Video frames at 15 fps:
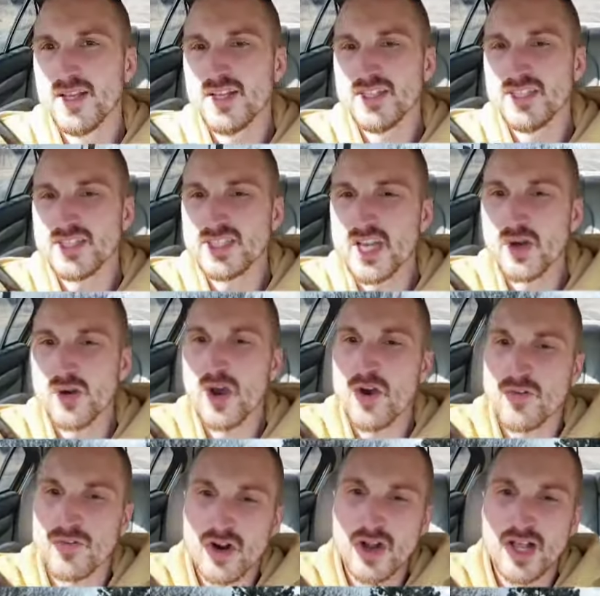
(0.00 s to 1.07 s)
So
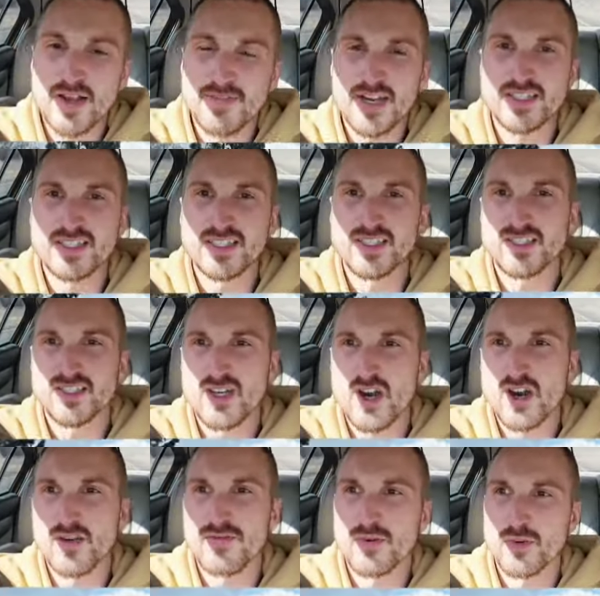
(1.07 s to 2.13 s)
overall, I've had this
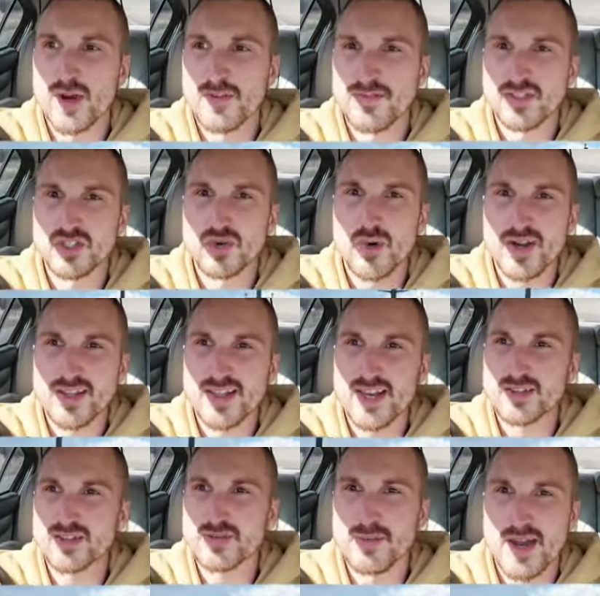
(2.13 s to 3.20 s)
car for roughly
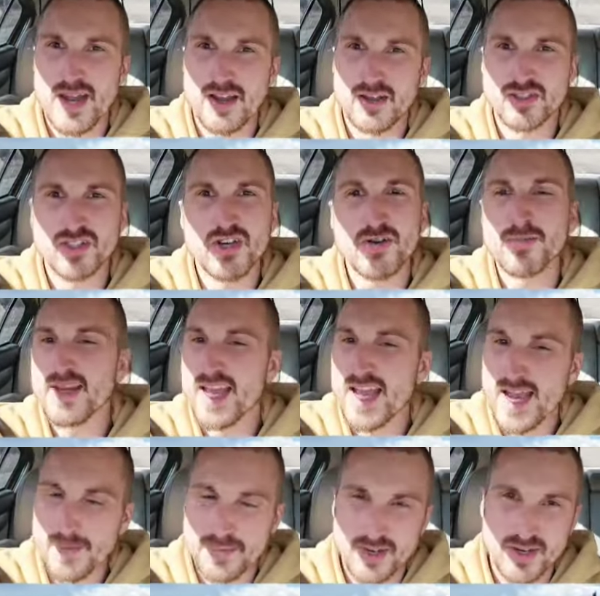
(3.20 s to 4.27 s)
20,000 miles. Couldn't be
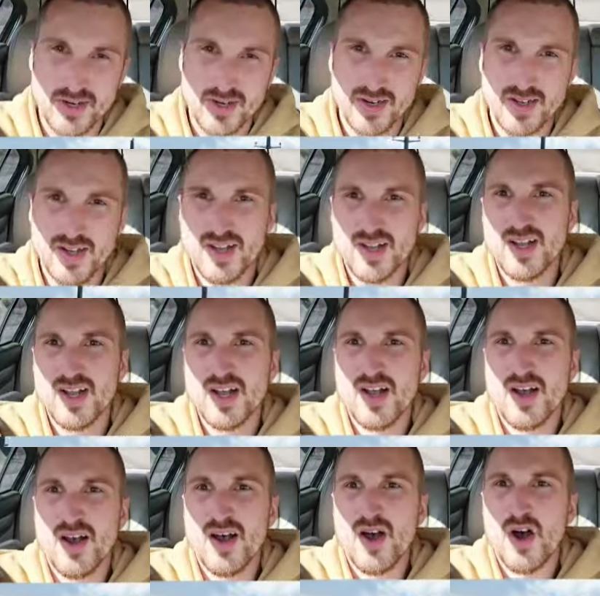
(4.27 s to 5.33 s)
happier.
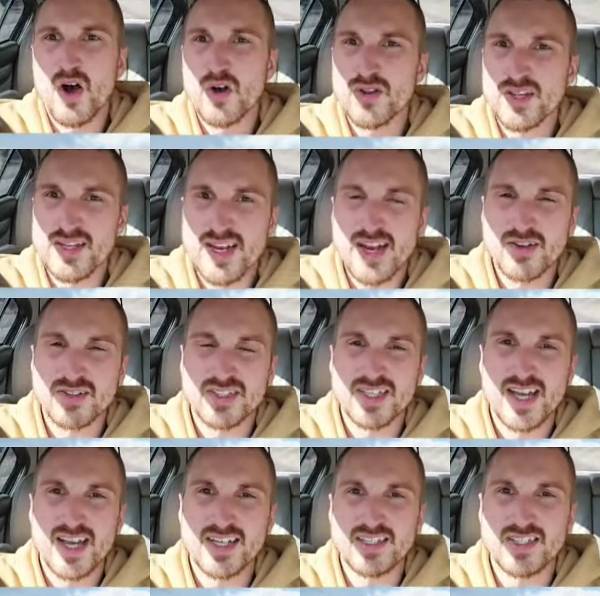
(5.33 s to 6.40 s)
Only
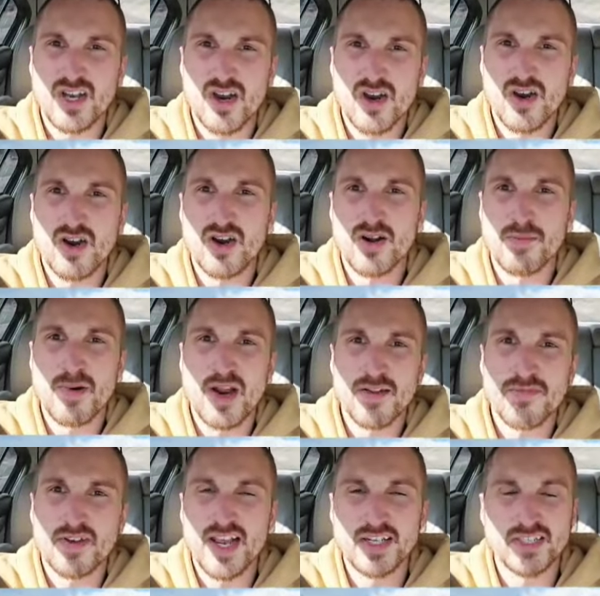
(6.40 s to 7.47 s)
downsides are
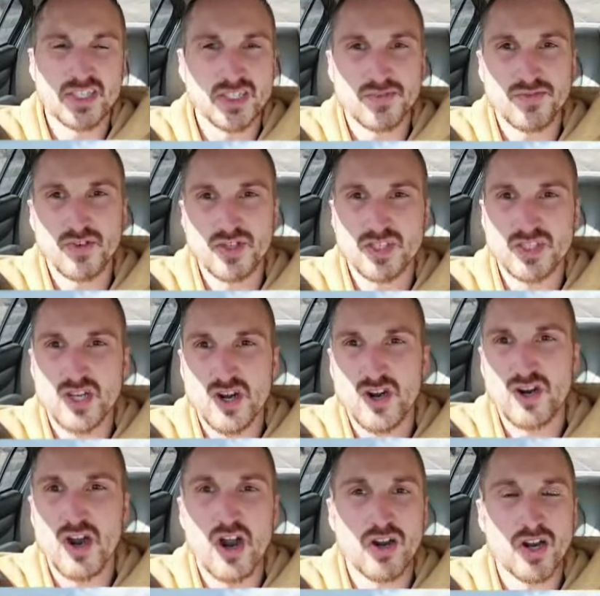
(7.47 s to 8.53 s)
modifications for this
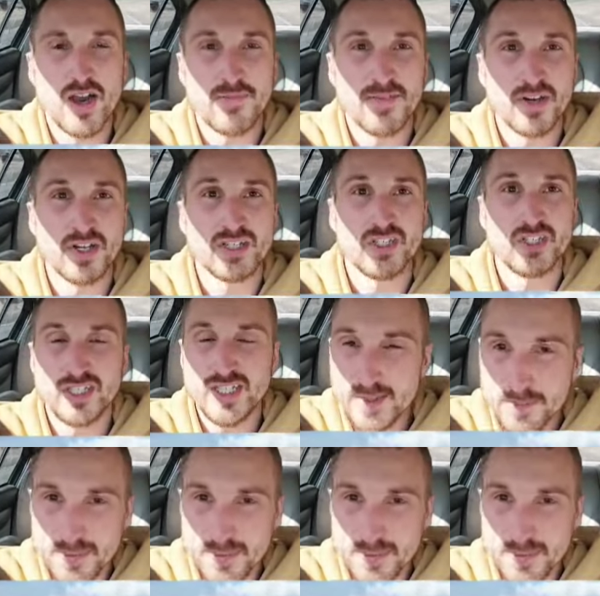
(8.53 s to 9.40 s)
car are not very cheap.